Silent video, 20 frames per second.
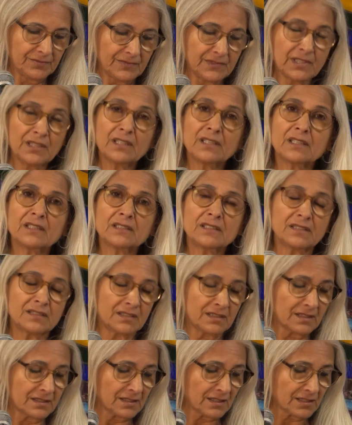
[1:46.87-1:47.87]
The
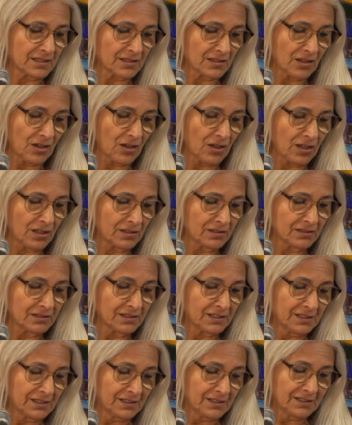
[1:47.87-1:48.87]
list is as long
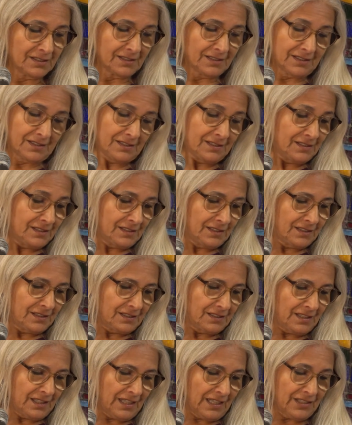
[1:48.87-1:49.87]

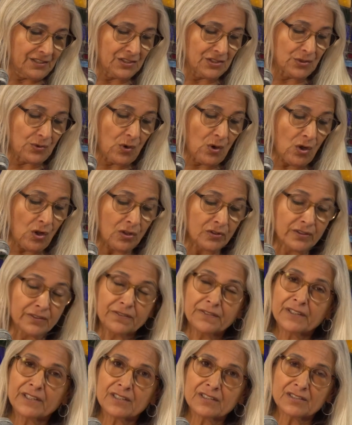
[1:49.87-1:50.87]
as to all the
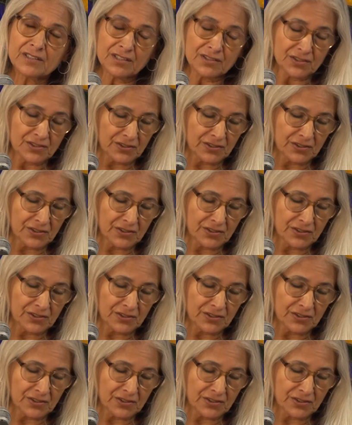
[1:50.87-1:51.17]
fears that